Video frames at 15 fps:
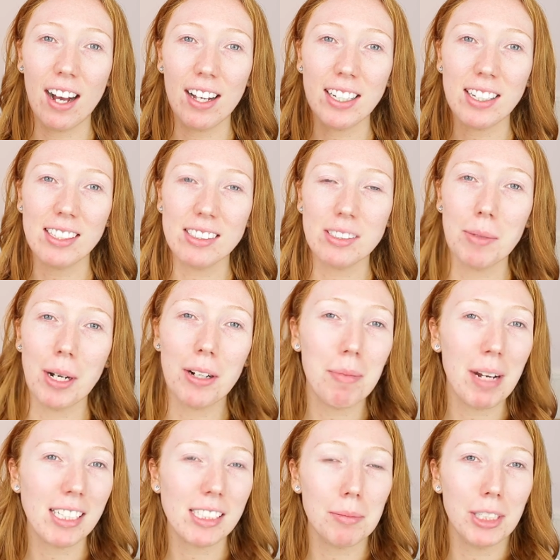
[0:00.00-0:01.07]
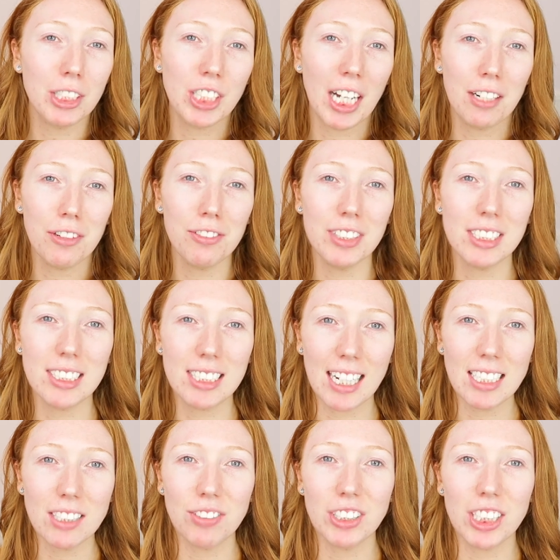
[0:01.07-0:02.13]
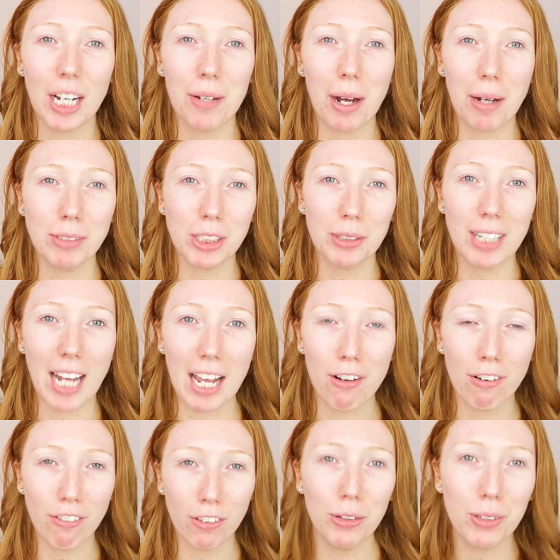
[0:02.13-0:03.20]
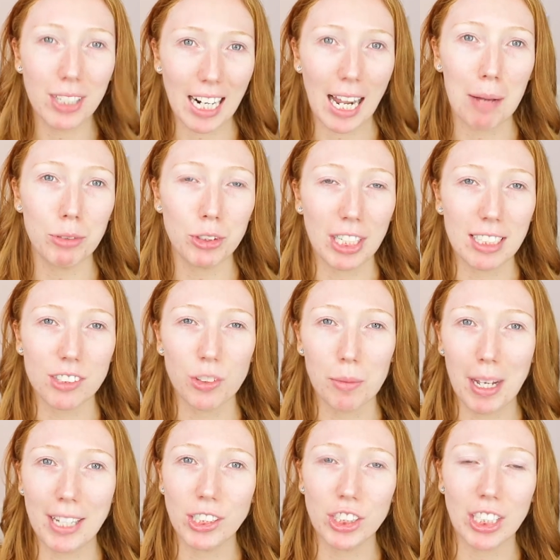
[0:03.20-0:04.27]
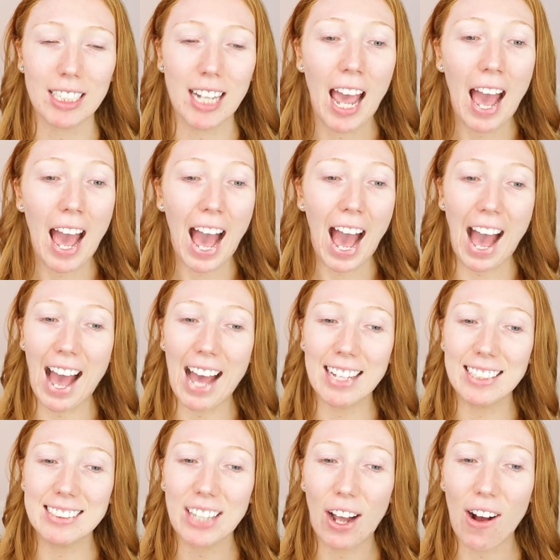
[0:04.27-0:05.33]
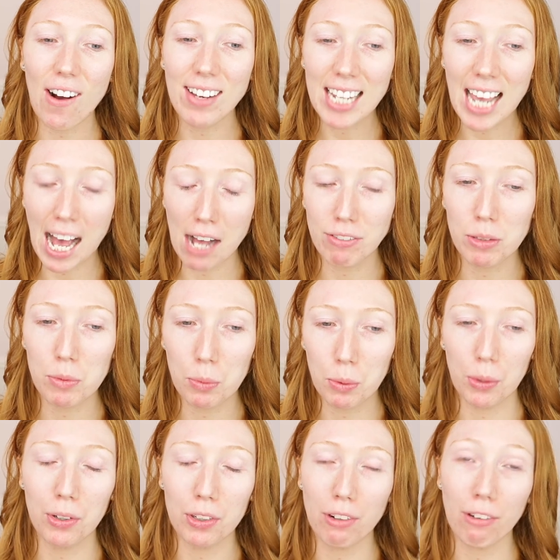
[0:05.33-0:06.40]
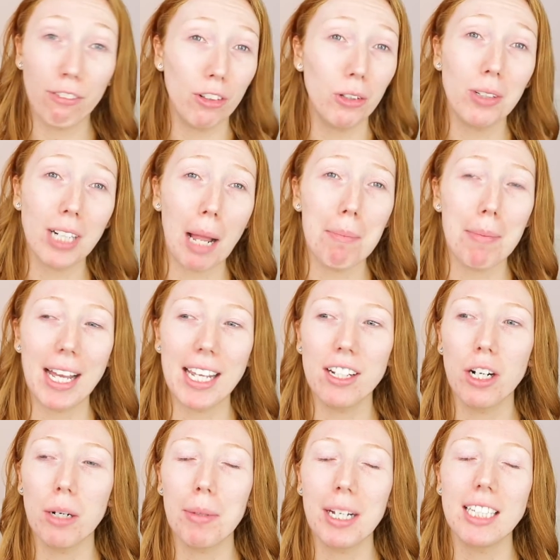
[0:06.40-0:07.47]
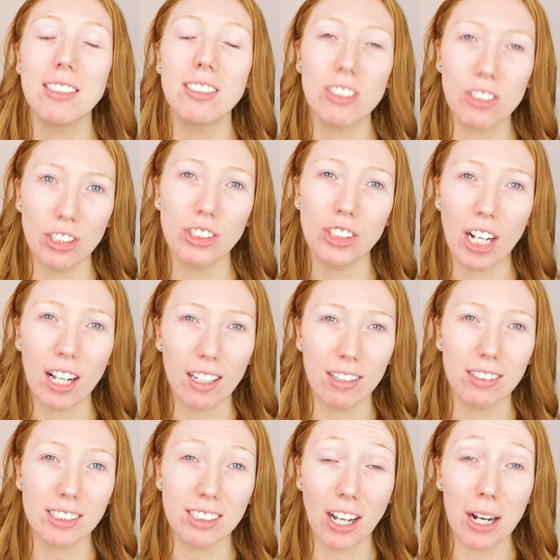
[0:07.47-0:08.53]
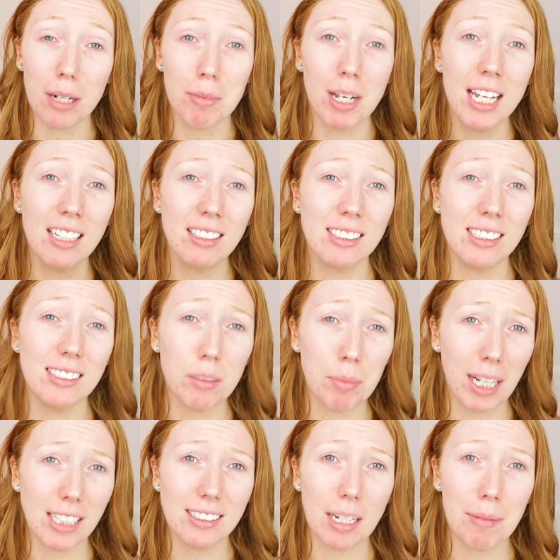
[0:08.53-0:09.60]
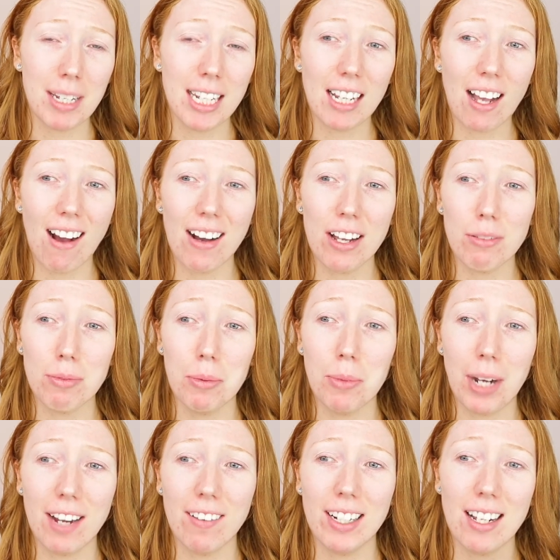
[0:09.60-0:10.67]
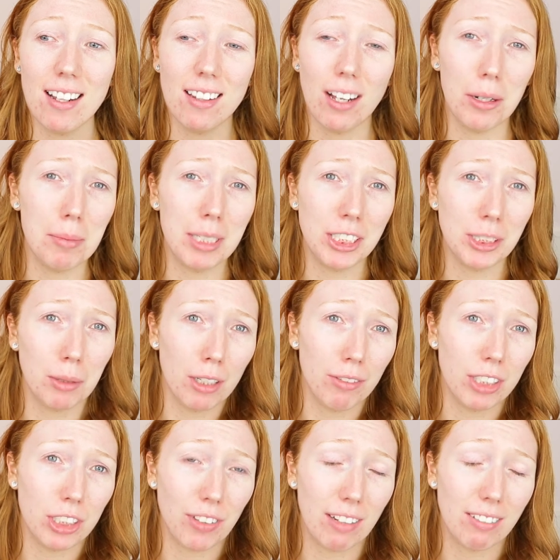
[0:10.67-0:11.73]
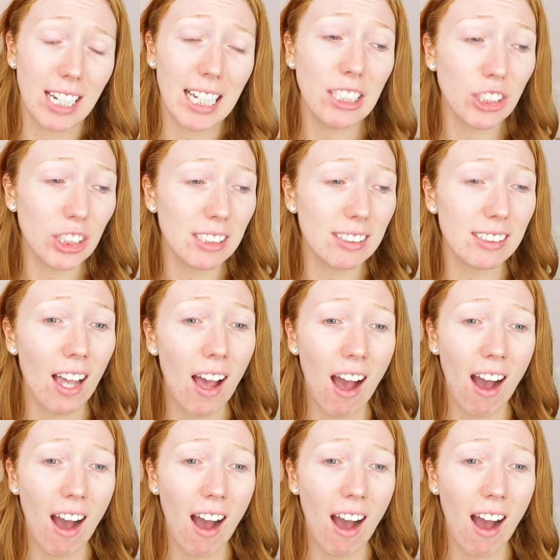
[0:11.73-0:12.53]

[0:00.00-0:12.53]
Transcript: Hi guys and welcome back to my channel. For today's video I'm doing a full glam transformation and I haven't worn full glam makeup in such a long time. Since the pandemic I've been wearing light medium coverage foundations.